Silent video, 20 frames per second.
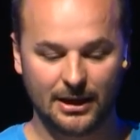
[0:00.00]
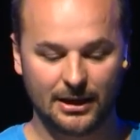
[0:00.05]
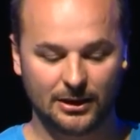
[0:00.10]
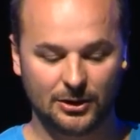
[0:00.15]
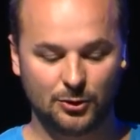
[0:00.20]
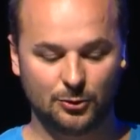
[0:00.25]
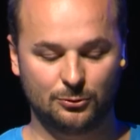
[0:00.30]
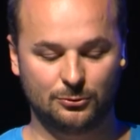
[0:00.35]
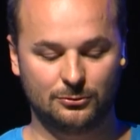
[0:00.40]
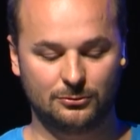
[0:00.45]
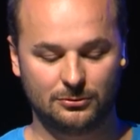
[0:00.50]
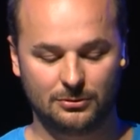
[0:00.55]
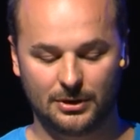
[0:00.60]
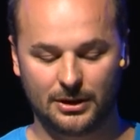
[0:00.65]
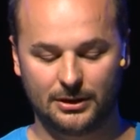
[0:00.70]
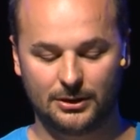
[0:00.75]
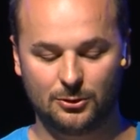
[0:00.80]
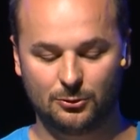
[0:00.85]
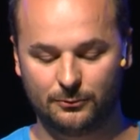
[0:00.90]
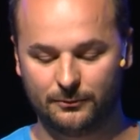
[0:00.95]

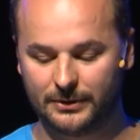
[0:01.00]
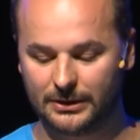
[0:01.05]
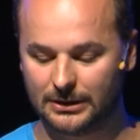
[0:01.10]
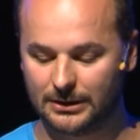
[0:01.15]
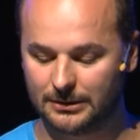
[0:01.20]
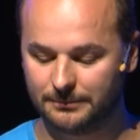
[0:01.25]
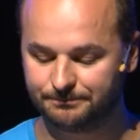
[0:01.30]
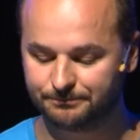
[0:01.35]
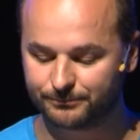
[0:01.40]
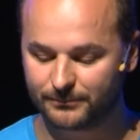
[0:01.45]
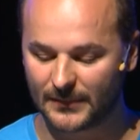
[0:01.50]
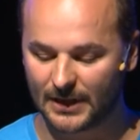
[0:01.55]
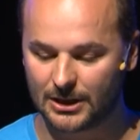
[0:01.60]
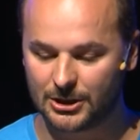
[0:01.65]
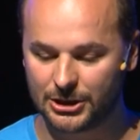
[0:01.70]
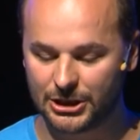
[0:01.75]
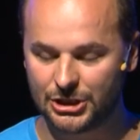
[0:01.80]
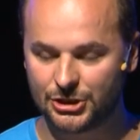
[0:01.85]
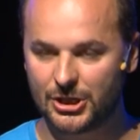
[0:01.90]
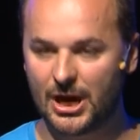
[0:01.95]
you will
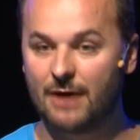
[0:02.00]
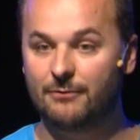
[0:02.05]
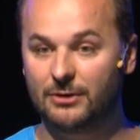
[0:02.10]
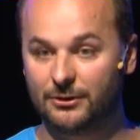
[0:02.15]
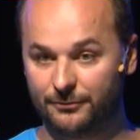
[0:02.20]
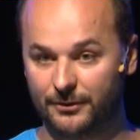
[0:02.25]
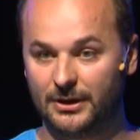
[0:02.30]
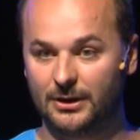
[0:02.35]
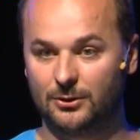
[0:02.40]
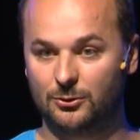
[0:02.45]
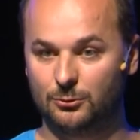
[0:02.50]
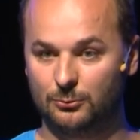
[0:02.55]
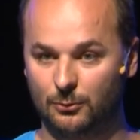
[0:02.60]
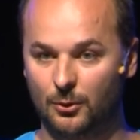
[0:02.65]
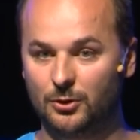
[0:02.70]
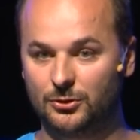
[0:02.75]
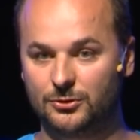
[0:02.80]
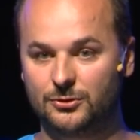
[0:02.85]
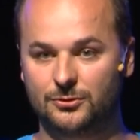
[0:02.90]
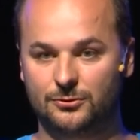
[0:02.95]
reach everything you
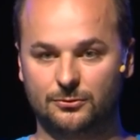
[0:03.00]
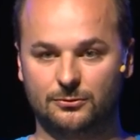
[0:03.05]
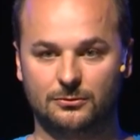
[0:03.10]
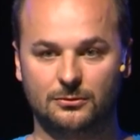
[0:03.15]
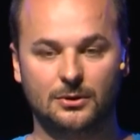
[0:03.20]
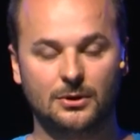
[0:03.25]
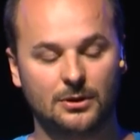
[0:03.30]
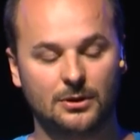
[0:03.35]
want to